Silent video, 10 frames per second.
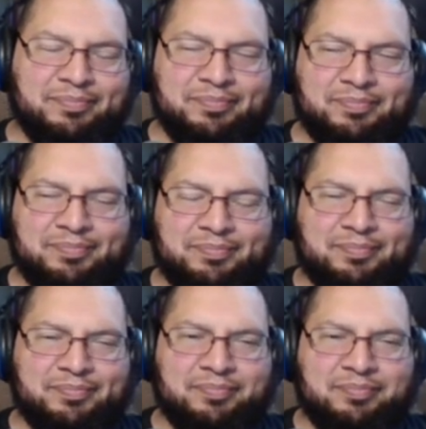
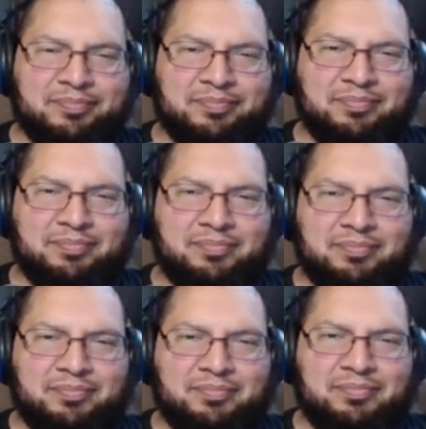
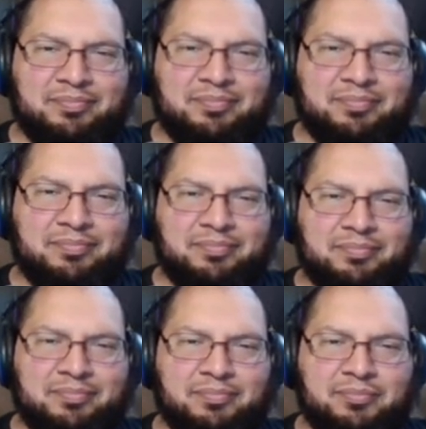
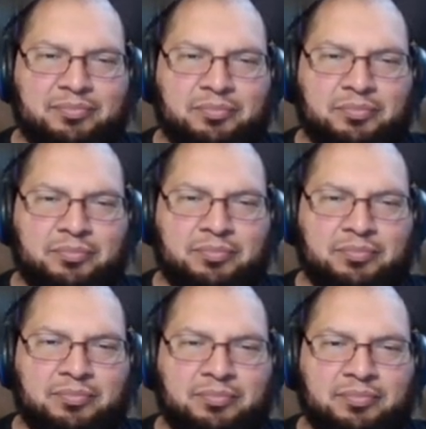
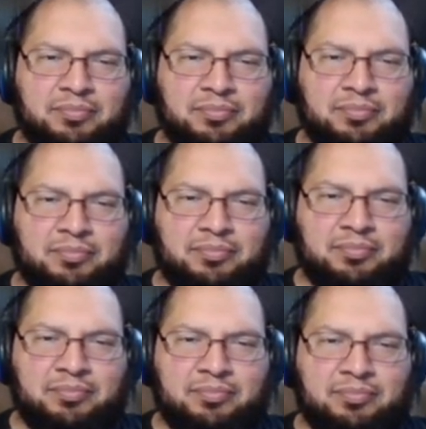
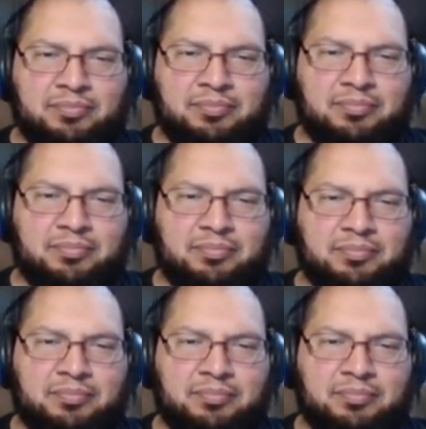(silent)